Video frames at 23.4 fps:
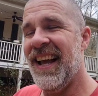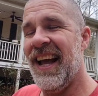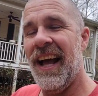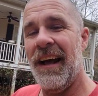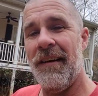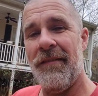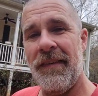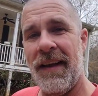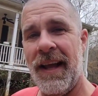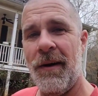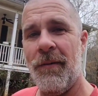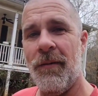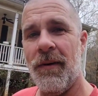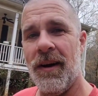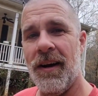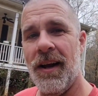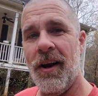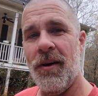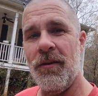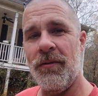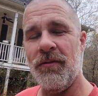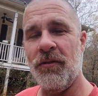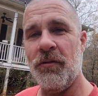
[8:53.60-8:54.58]
I found where
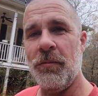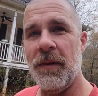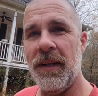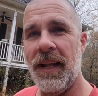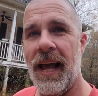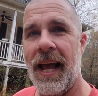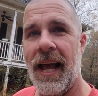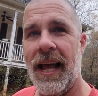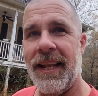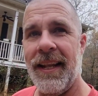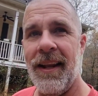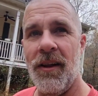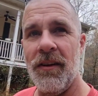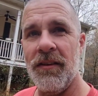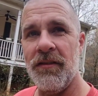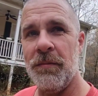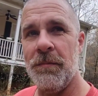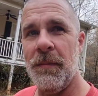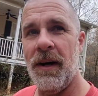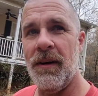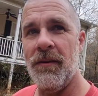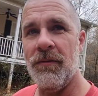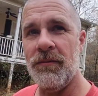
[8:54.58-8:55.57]
Odin's been hiding all his
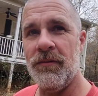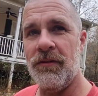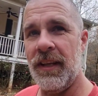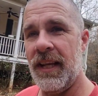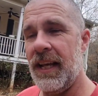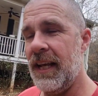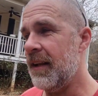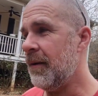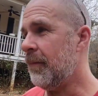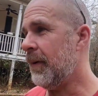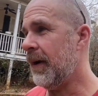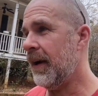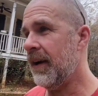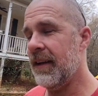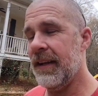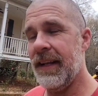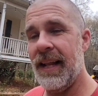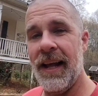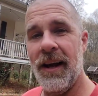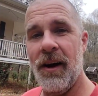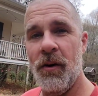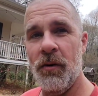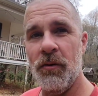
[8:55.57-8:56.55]
bones at. Apparently
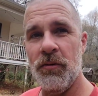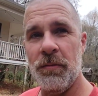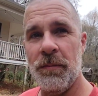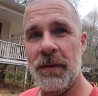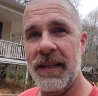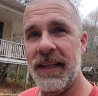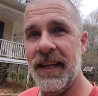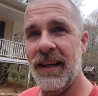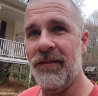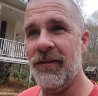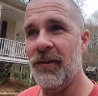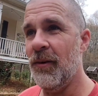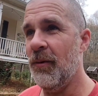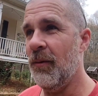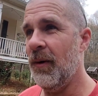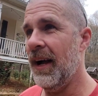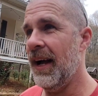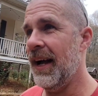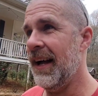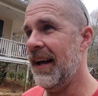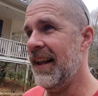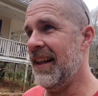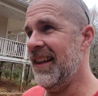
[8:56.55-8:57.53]
that hole's been there for a
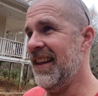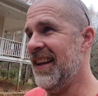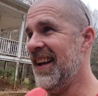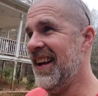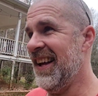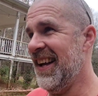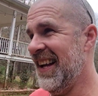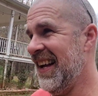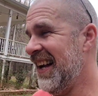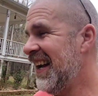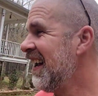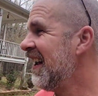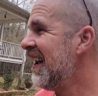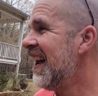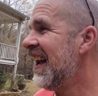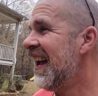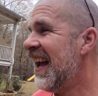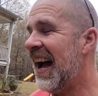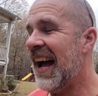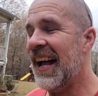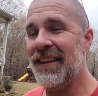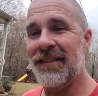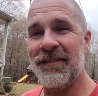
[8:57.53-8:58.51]
while.
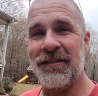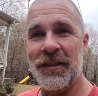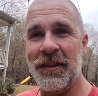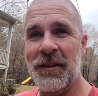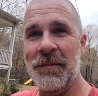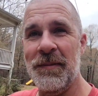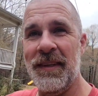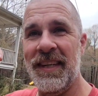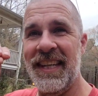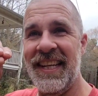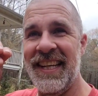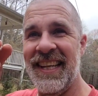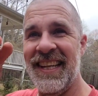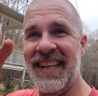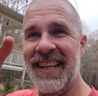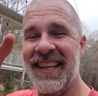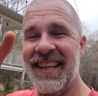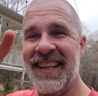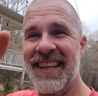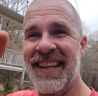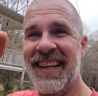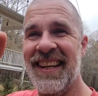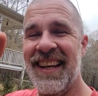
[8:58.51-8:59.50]
I zoomed in
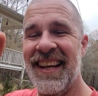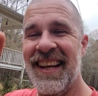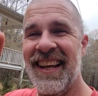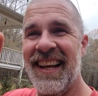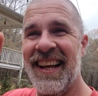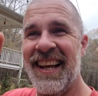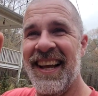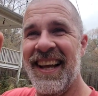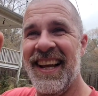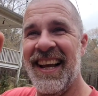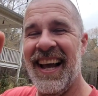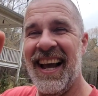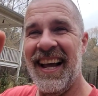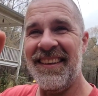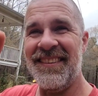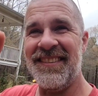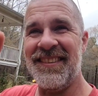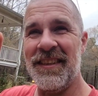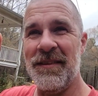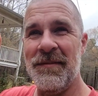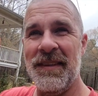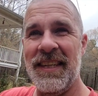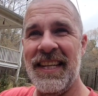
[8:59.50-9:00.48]

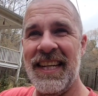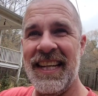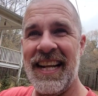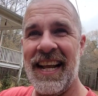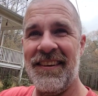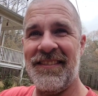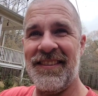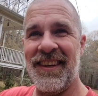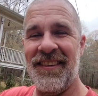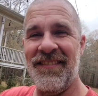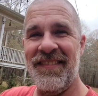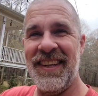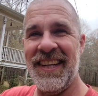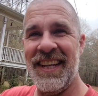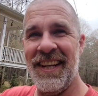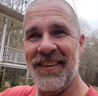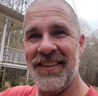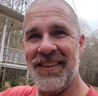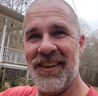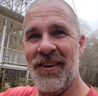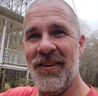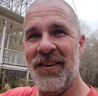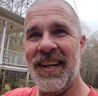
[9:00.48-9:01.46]
after I
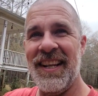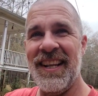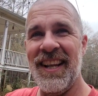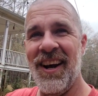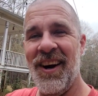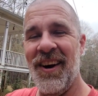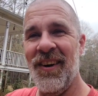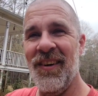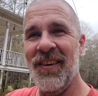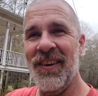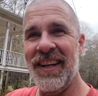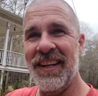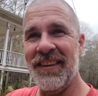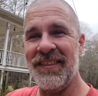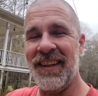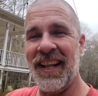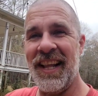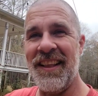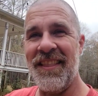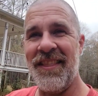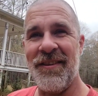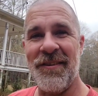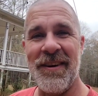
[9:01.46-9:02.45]
videoed going in the hole. There's
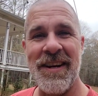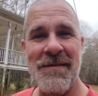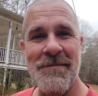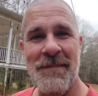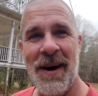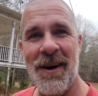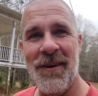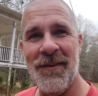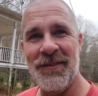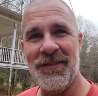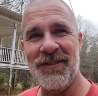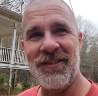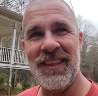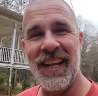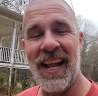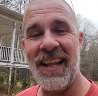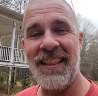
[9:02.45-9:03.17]
like 3 bones there.